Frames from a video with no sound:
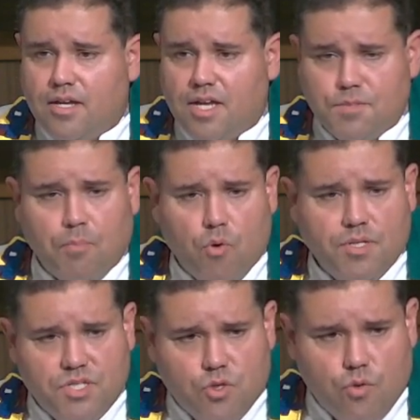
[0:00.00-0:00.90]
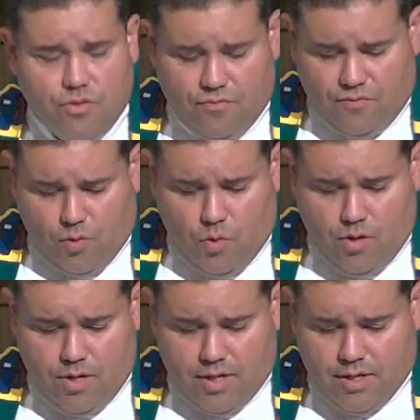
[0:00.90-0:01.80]
as points north of
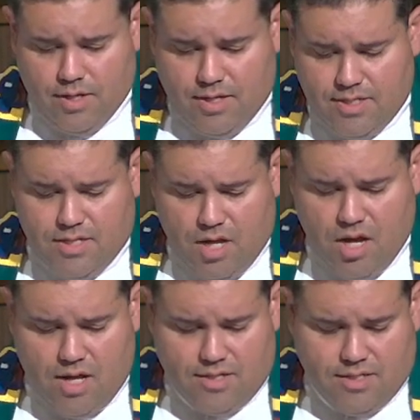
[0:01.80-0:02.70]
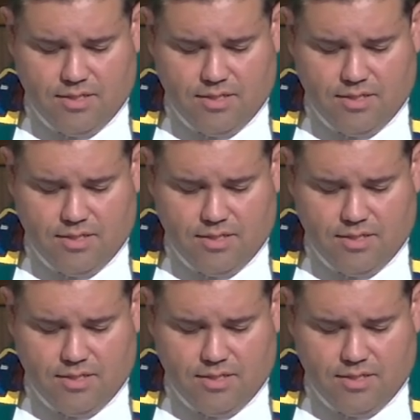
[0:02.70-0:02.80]
Florida did not.